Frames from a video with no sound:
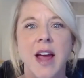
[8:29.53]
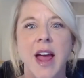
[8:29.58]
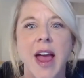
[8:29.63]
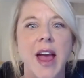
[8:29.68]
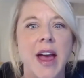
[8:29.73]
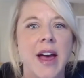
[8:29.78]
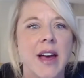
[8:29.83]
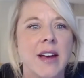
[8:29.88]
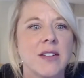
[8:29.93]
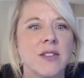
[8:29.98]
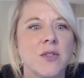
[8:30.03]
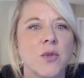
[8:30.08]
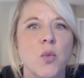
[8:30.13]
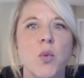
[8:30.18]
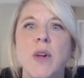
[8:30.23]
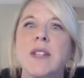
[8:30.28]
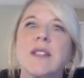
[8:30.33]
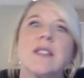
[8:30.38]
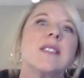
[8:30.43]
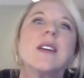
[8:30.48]
And
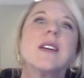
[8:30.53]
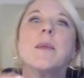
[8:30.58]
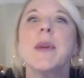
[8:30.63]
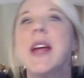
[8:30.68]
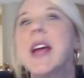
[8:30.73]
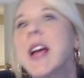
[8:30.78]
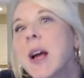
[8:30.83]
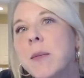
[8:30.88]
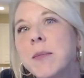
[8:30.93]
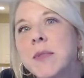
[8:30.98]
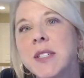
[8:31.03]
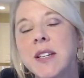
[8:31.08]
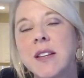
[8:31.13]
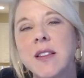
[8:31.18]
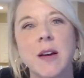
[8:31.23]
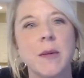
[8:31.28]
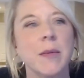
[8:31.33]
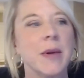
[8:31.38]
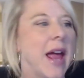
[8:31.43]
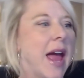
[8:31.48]
when somebody comes to
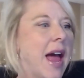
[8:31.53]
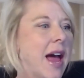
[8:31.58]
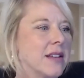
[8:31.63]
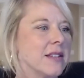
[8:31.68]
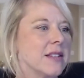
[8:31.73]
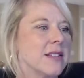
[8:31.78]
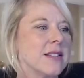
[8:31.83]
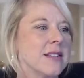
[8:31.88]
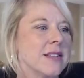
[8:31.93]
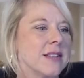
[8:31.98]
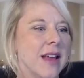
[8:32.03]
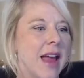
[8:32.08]
them and asks